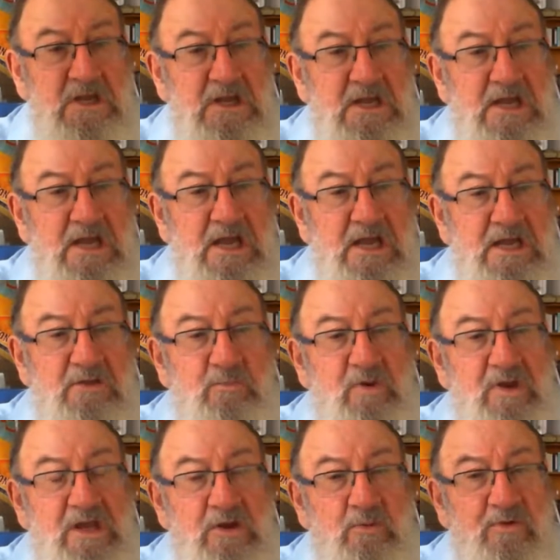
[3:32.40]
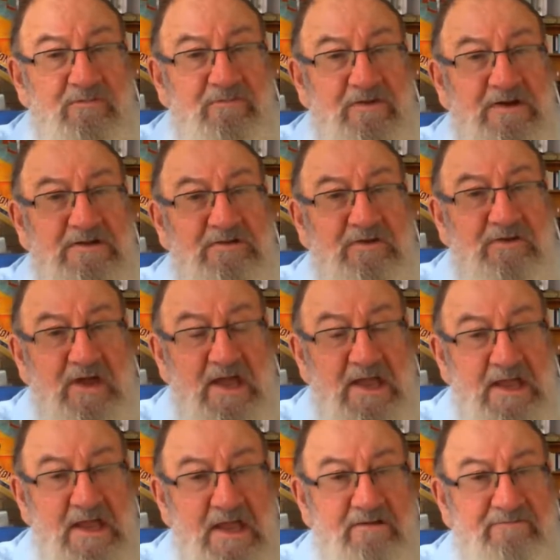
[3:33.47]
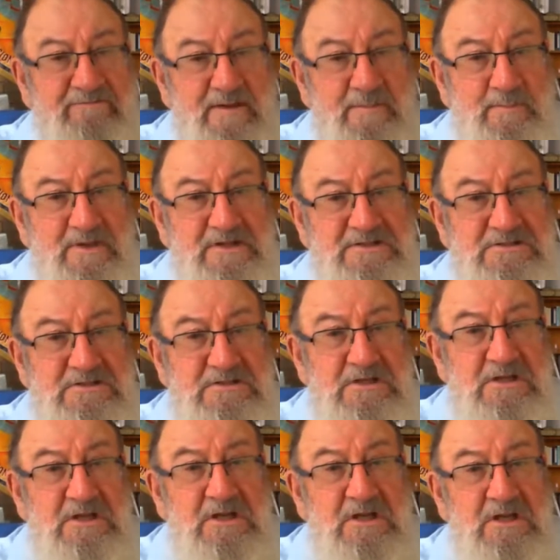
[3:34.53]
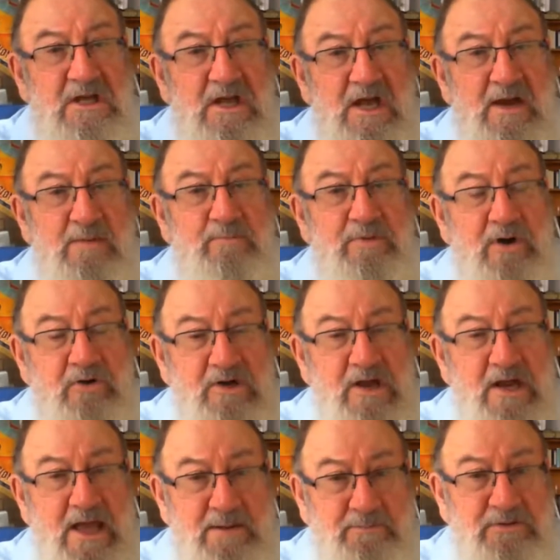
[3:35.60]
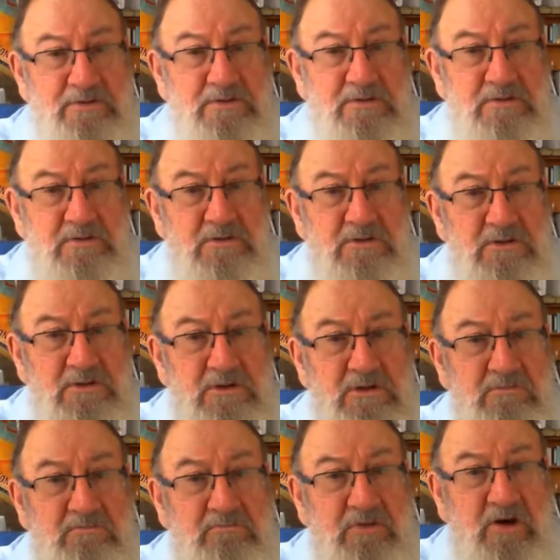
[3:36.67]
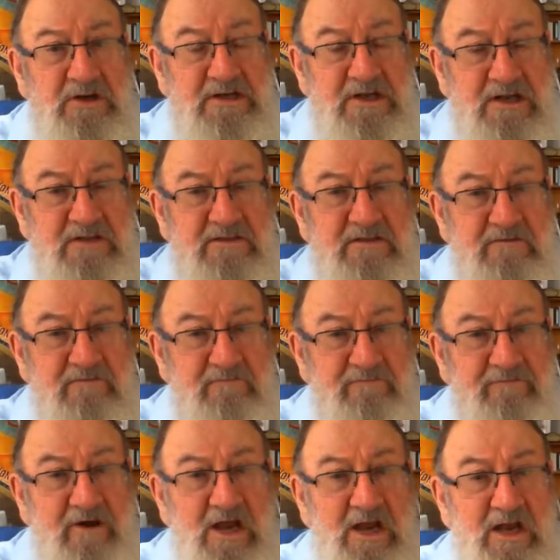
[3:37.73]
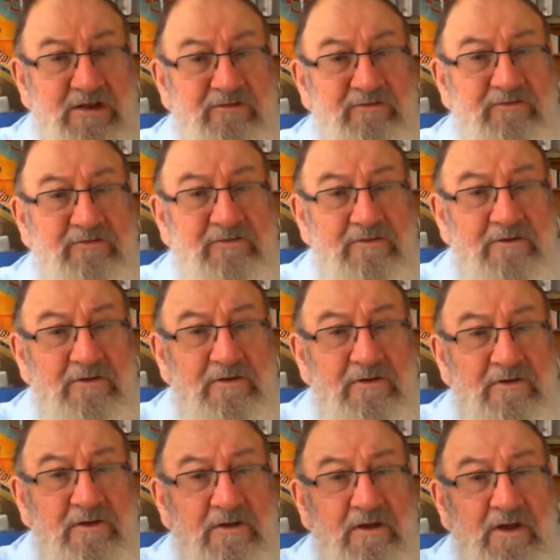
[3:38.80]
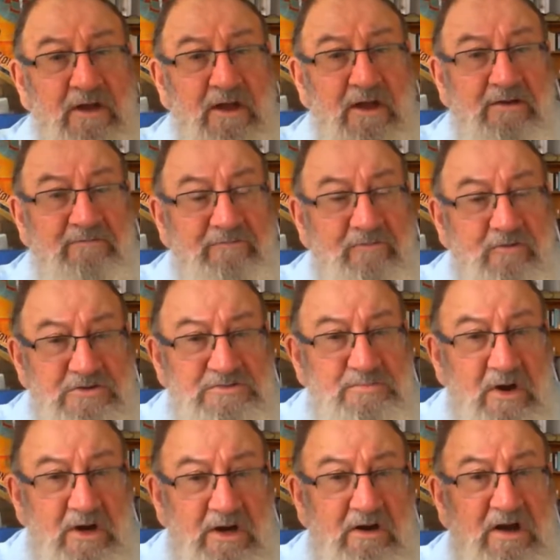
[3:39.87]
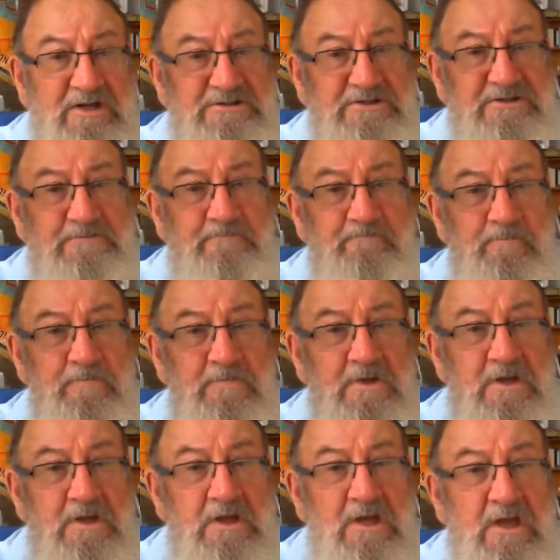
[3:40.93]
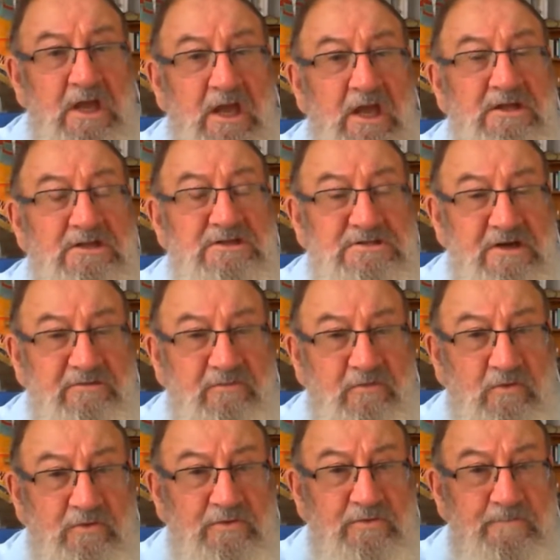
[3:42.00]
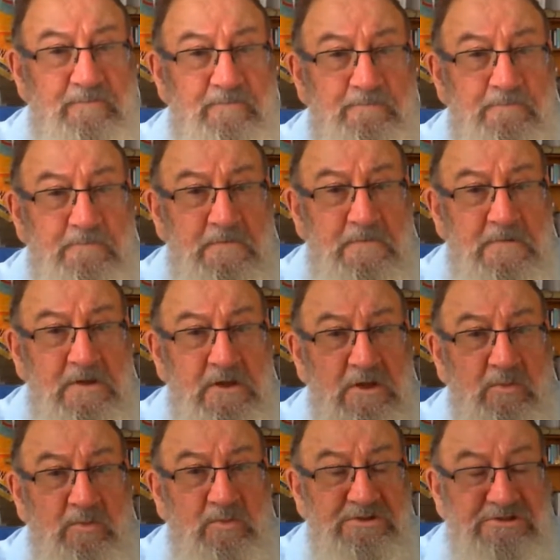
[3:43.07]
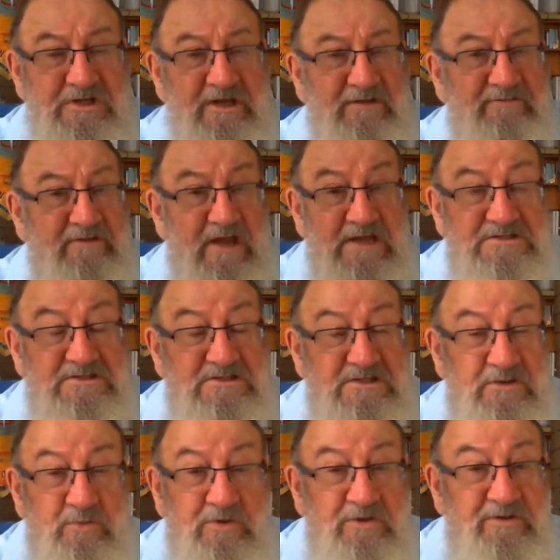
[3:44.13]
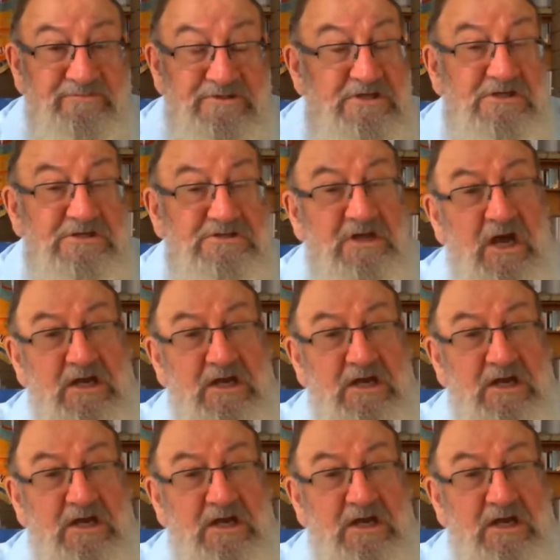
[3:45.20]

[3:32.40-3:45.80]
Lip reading: And then we can reflect today how families are broken up by death, violence, forced migration, and so forth. We still have cases in the world of genocide,